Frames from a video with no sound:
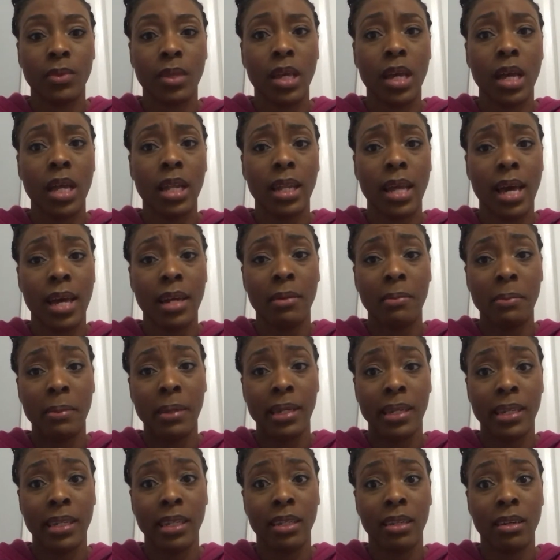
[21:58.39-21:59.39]
a lot of
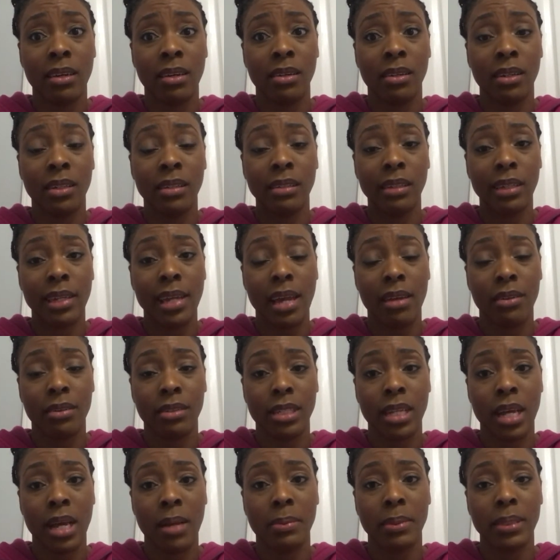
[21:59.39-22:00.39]
money on
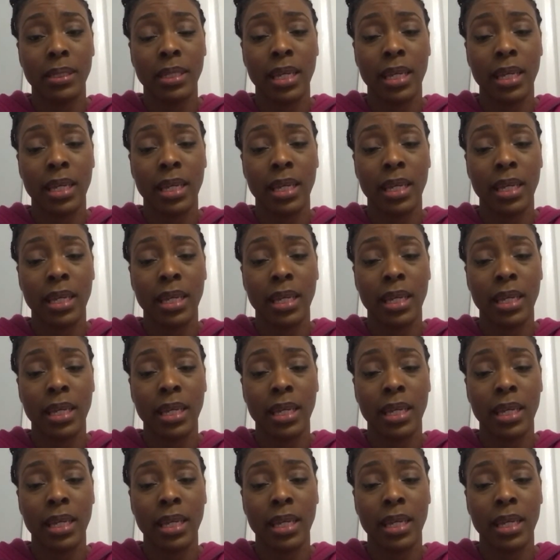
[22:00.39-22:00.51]
countertops,